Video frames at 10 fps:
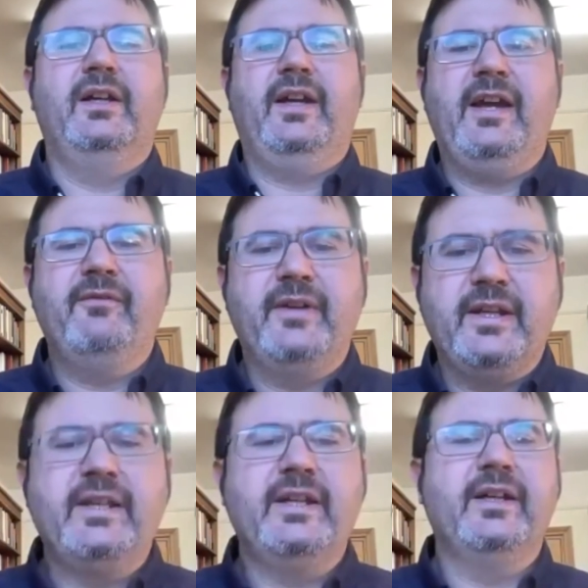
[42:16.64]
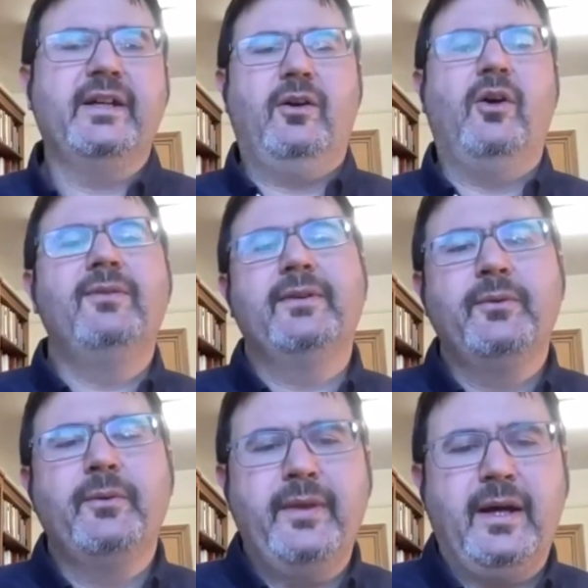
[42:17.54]
every year over
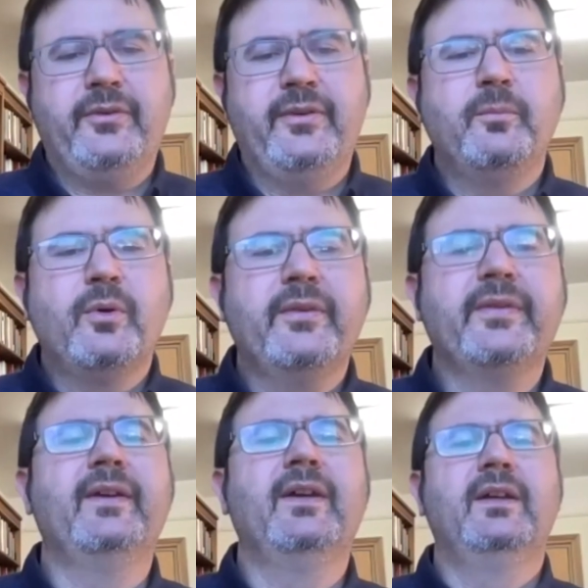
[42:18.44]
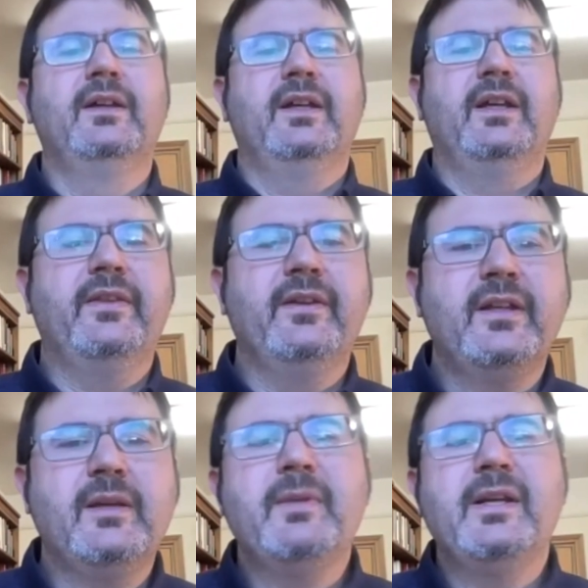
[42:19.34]
2,000 books in
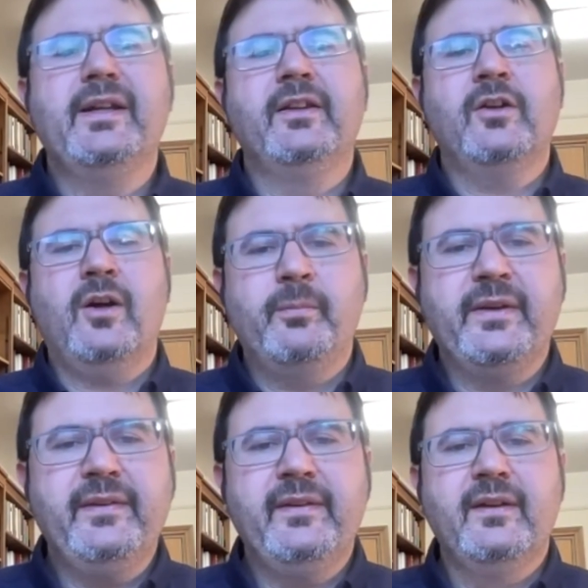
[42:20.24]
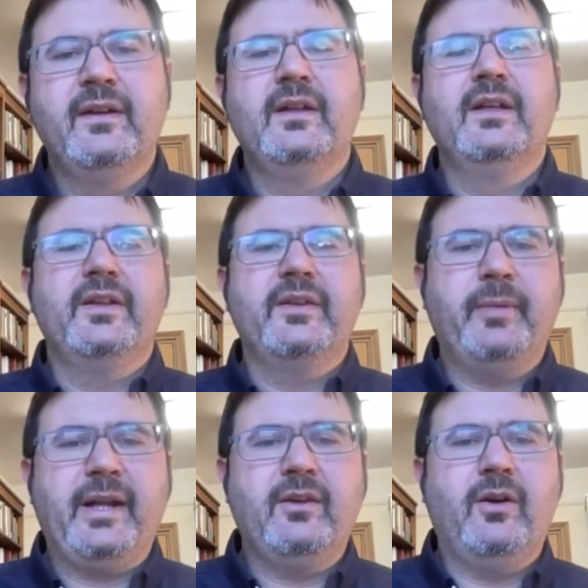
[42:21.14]
30 million copies,
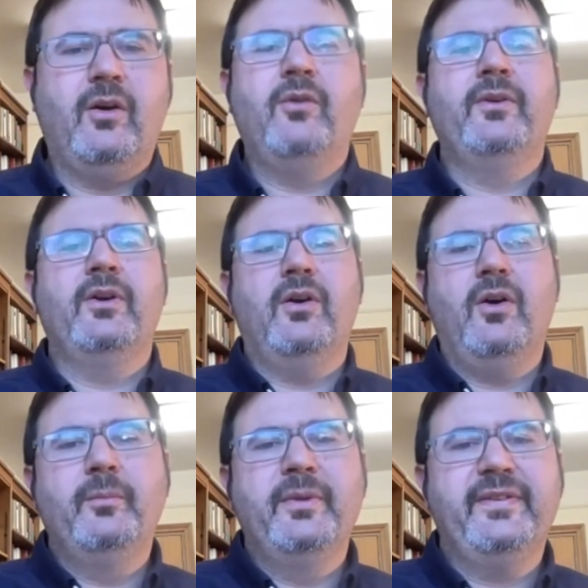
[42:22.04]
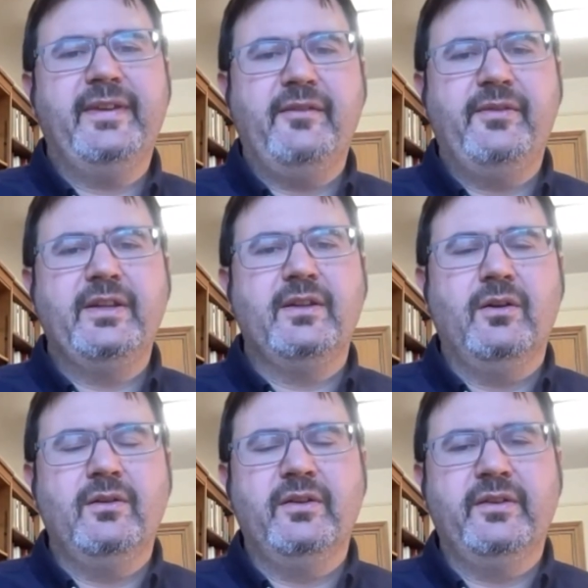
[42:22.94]
spread over almost
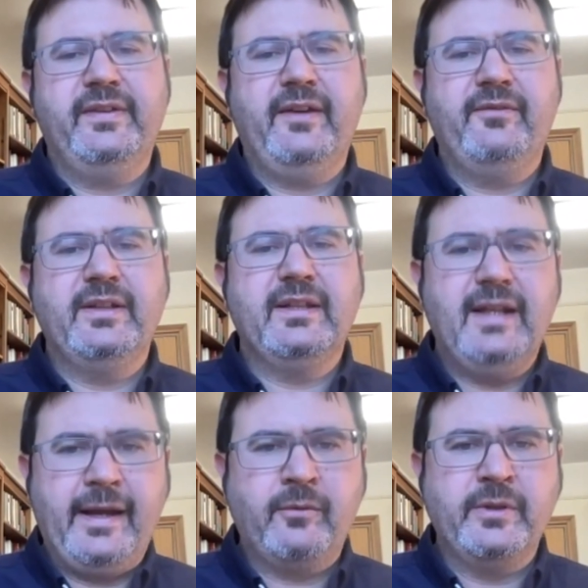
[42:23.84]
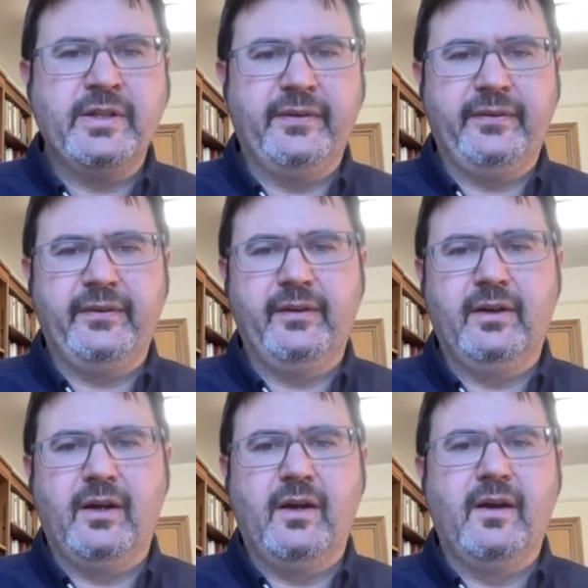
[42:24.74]
70 languages.
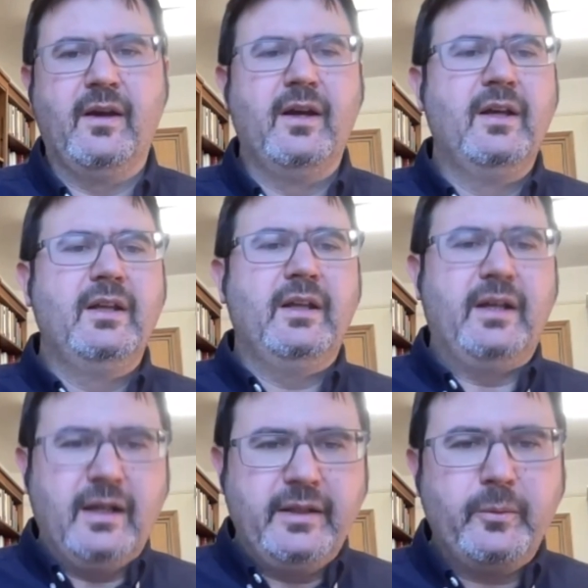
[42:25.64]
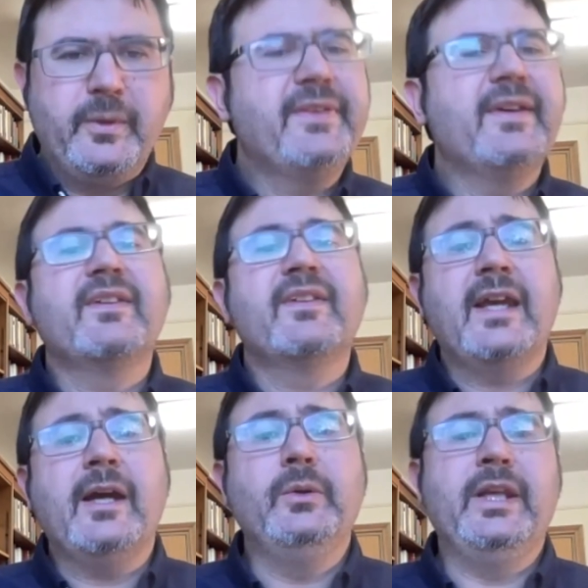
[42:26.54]
A linguistic
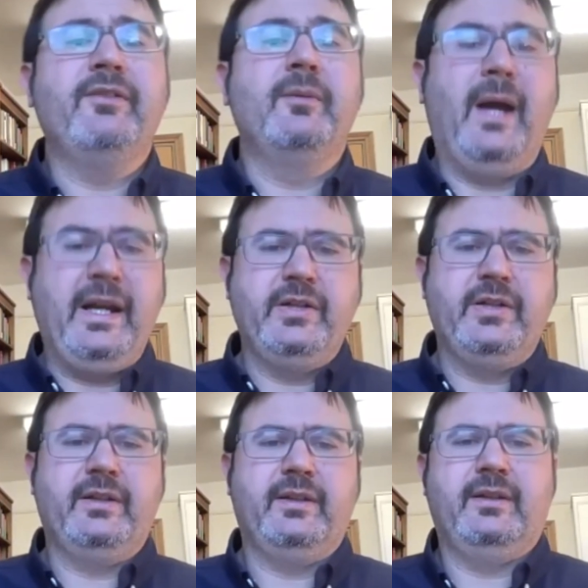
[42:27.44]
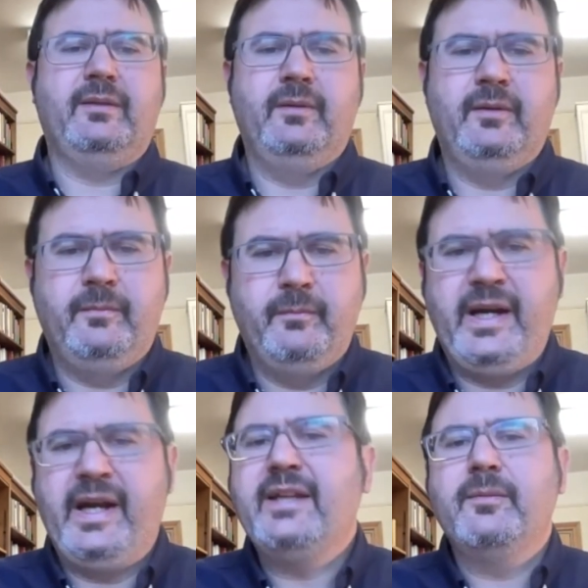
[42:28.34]
scale never matched
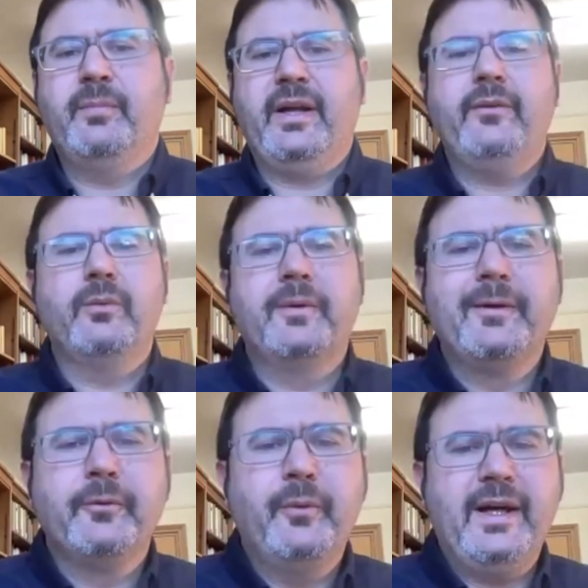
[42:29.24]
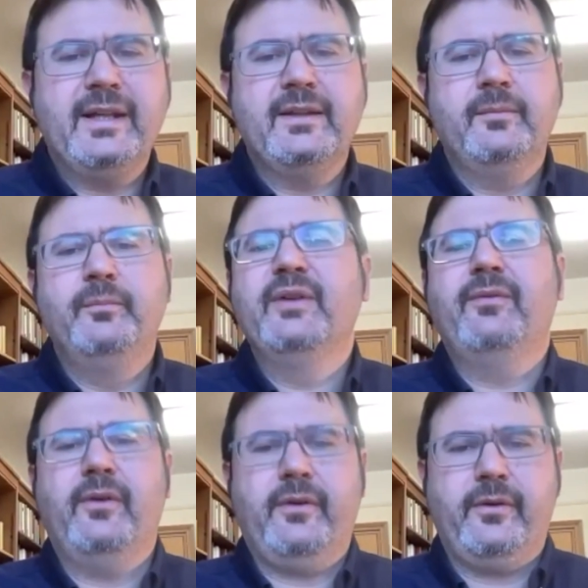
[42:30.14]
by any press worldwide
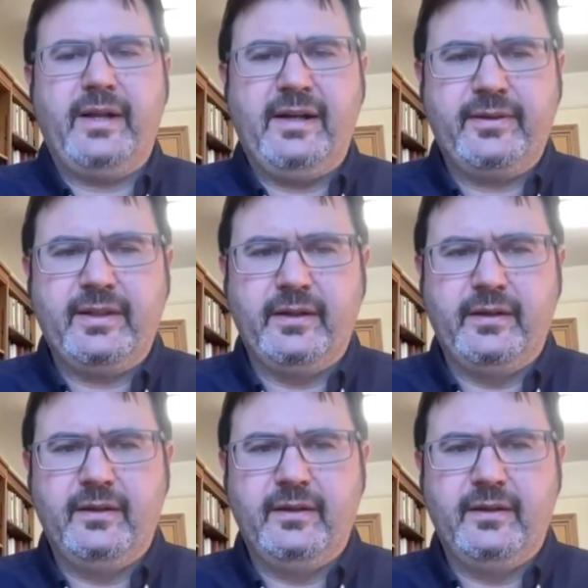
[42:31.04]
before or after.